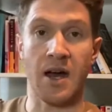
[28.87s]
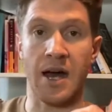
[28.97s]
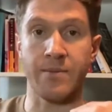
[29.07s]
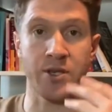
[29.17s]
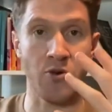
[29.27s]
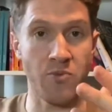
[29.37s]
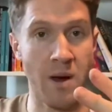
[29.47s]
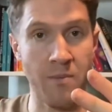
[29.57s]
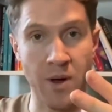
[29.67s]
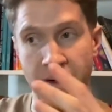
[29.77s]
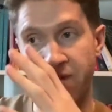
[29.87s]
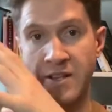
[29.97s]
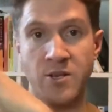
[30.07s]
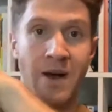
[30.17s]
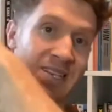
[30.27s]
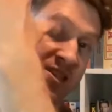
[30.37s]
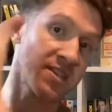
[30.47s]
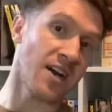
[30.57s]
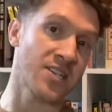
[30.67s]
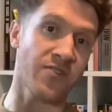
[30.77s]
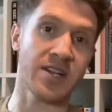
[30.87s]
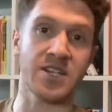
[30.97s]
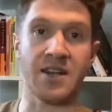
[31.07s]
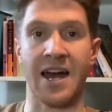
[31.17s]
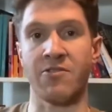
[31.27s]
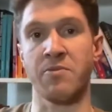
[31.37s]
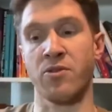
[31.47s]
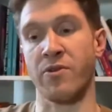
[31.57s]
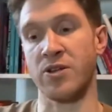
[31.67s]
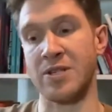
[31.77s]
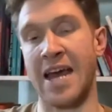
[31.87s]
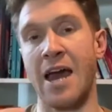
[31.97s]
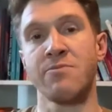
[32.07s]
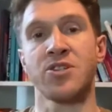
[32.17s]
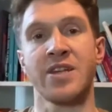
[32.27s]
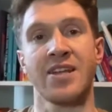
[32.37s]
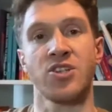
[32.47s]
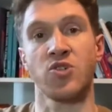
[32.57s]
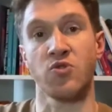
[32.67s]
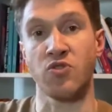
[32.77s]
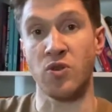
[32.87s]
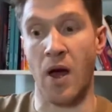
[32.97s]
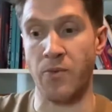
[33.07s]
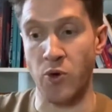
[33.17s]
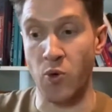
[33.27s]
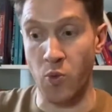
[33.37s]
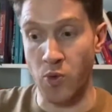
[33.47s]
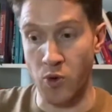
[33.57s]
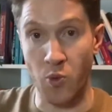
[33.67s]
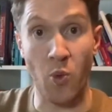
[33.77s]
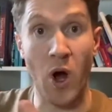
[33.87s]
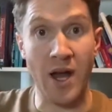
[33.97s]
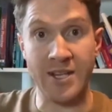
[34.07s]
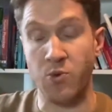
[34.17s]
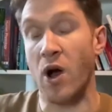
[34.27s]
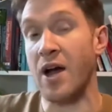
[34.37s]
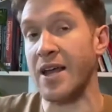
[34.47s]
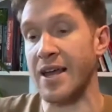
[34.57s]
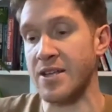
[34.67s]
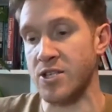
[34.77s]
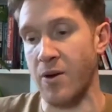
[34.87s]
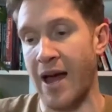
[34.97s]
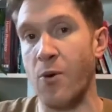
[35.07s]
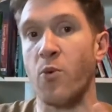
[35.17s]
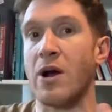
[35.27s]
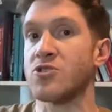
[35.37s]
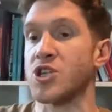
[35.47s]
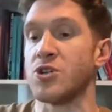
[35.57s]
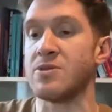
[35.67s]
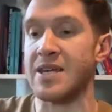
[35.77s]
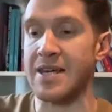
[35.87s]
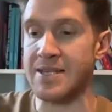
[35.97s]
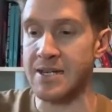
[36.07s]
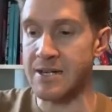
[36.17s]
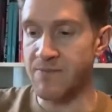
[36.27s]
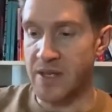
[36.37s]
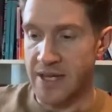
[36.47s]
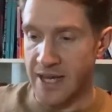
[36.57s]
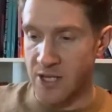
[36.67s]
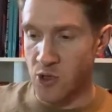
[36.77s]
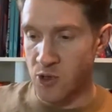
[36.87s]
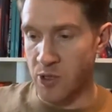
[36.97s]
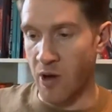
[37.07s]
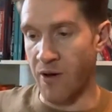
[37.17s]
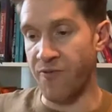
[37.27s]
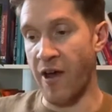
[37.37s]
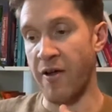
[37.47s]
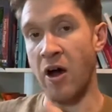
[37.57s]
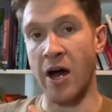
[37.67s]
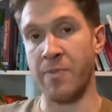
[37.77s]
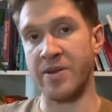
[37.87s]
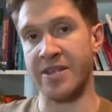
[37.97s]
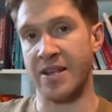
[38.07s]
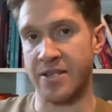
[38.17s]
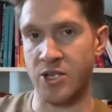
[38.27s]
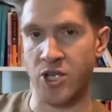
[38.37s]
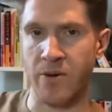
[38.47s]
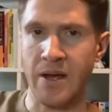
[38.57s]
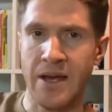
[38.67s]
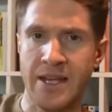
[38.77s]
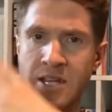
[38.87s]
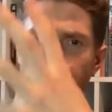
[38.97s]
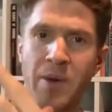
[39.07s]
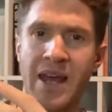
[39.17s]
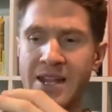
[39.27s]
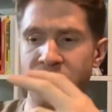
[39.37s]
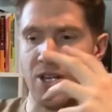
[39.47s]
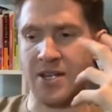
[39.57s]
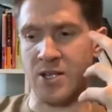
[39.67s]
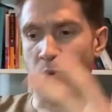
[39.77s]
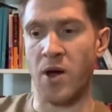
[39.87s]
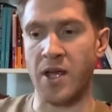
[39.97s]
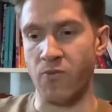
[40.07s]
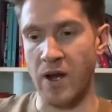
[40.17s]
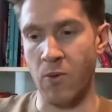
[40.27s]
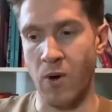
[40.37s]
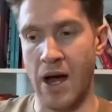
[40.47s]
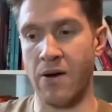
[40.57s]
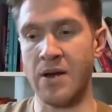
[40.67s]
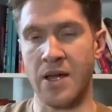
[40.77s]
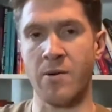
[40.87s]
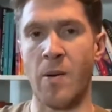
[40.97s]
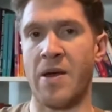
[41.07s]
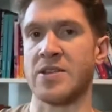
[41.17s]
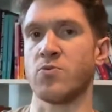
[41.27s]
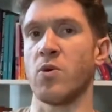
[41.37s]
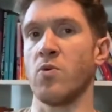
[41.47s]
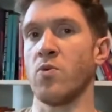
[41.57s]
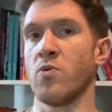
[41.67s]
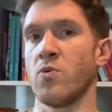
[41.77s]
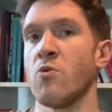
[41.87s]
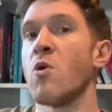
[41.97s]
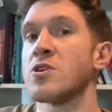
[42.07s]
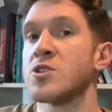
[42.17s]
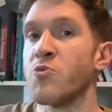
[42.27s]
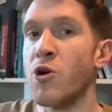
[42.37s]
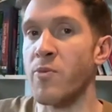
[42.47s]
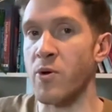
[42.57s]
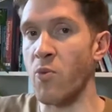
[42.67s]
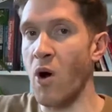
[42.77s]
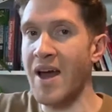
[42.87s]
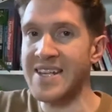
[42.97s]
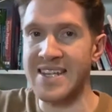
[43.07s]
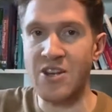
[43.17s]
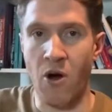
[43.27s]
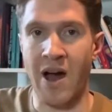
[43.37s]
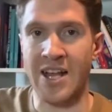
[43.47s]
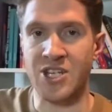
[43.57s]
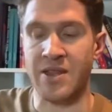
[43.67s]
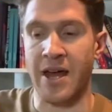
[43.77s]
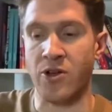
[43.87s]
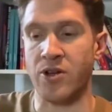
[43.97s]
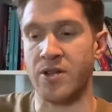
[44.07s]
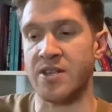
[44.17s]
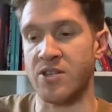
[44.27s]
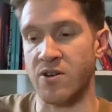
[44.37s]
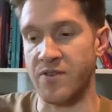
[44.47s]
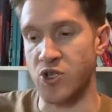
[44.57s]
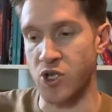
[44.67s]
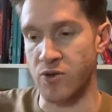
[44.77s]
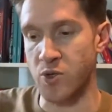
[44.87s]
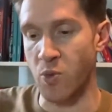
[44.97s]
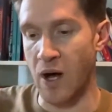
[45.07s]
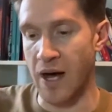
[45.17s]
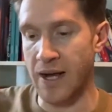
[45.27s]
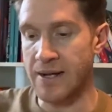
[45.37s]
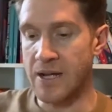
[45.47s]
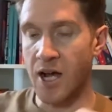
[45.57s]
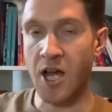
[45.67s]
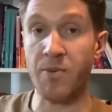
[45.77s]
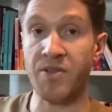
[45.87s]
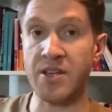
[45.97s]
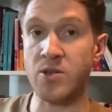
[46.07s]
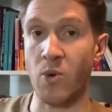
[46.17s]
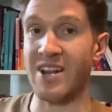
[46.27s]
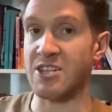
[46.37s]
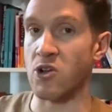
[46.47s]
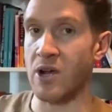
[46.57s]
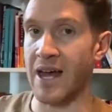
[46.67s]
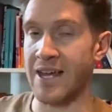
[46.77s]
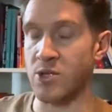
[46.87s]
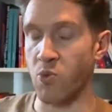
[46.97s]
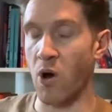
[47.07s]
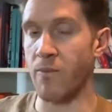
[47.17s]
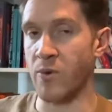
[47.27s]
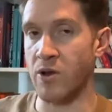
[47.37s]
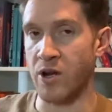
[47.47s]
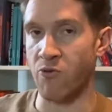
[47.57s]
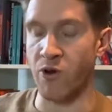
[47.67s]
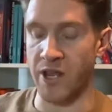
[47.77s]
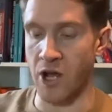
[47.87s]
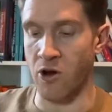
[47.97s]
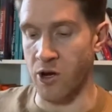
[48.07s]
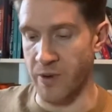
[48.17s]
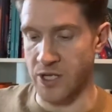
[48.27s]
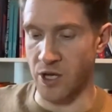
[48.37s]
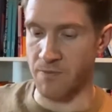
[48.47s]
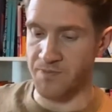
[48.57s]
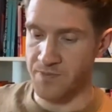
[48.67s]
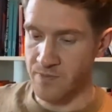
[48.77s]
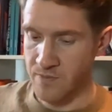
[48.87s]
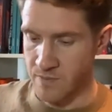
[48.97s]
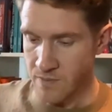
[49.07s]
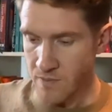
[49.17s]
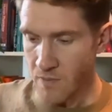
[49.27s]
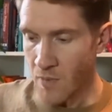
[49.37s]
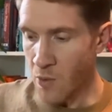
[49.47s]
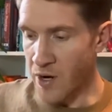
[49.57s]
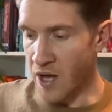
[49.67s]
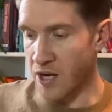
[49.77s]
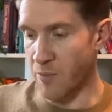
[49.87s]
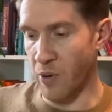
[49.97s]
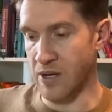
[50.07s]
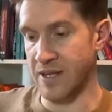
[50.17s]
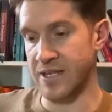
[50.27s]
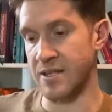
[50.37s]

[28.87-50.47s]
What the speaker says: So remember, VO2 max is the size of your engine. Anaerobic threshold is how much the engine it's working, so how well tuned it is also a very high percentage. So he's got a big engine, it's working really well. You might be asking, well, what's the problem? Why is he not actually that good at this kind of endurance work? A couple of things that we need to look at is, one, we look at running economy. So when I kind of plugged the